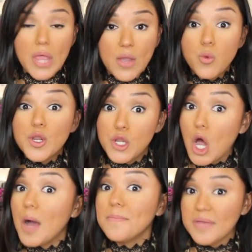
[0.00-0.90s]
they would
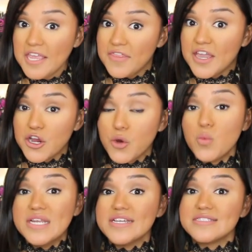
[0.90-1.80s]
not be there
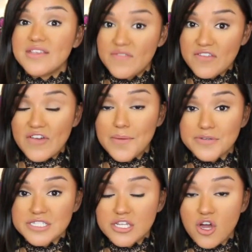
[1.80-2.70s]
when
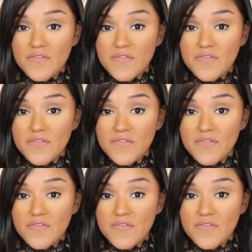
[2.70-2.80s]
75%